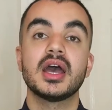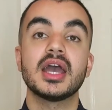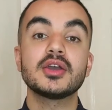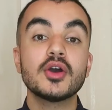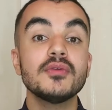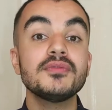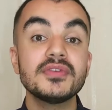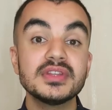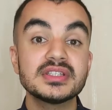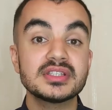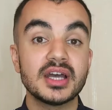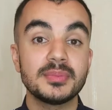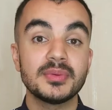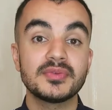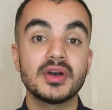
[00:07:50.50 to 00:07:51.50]
A con for this
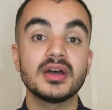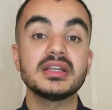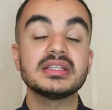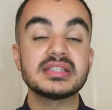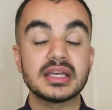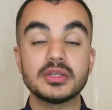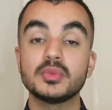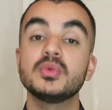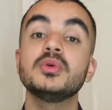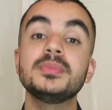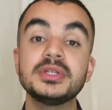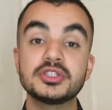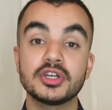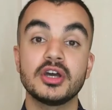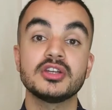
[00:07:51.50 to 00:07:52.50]
type of card is that you will
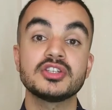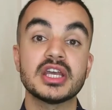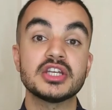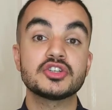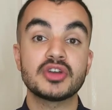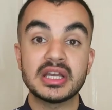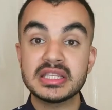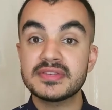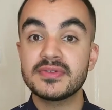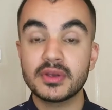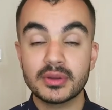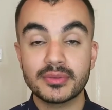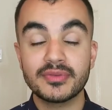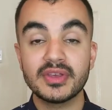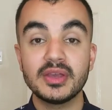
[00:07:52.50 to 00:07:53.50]
be charged a
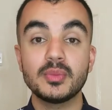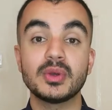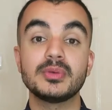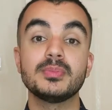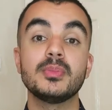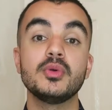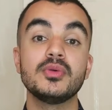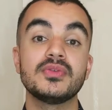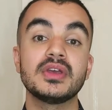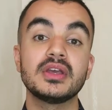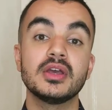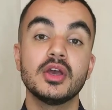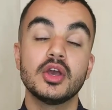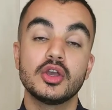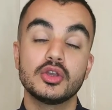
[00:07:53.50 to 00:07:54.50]
transferring fee when
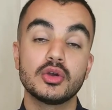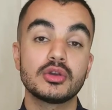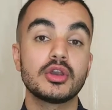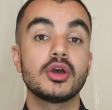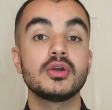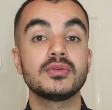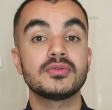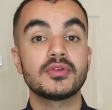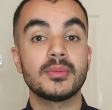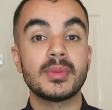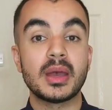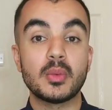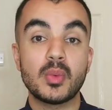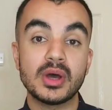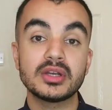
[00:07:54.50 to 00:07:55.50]
moving your loan from
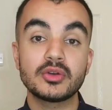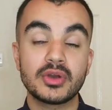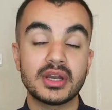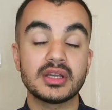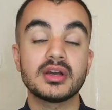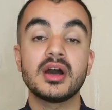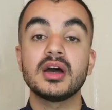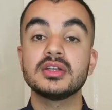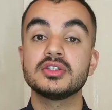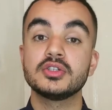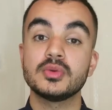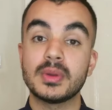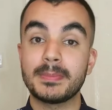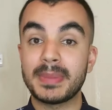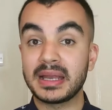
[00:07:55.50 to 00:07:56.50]
a one credit card
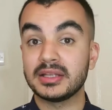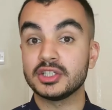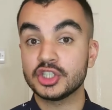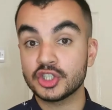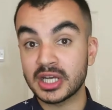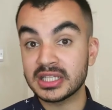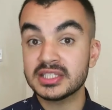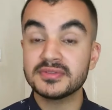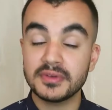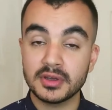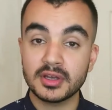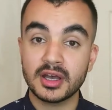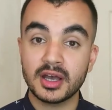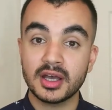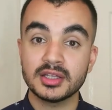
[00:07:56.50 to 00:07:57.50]
to a balance transfer
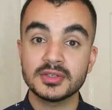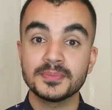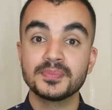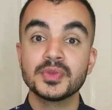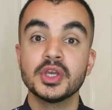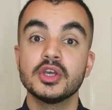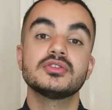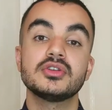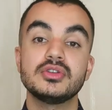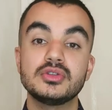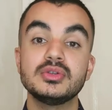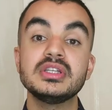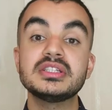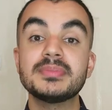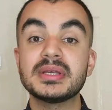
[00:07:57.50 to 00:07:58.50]
card. So you
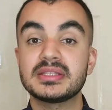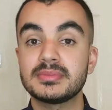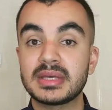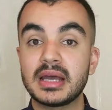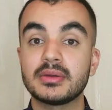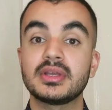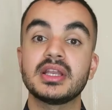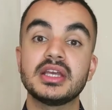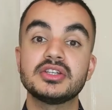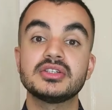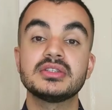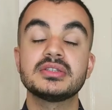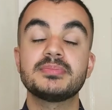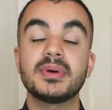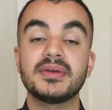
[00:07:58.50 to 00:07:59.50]
do need to make some
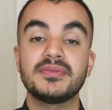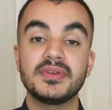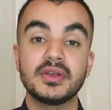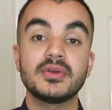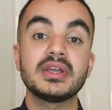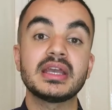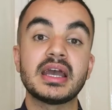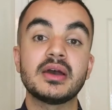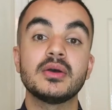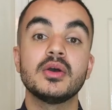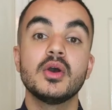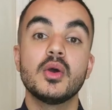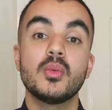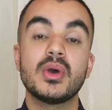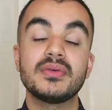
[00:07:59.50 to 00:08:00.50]
calculations by figuring out
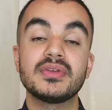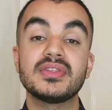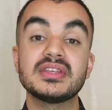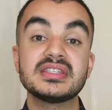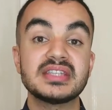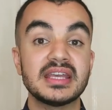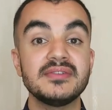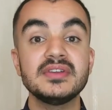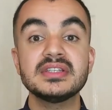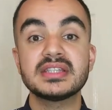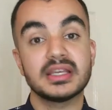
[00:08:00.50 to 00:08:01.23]
whether the savings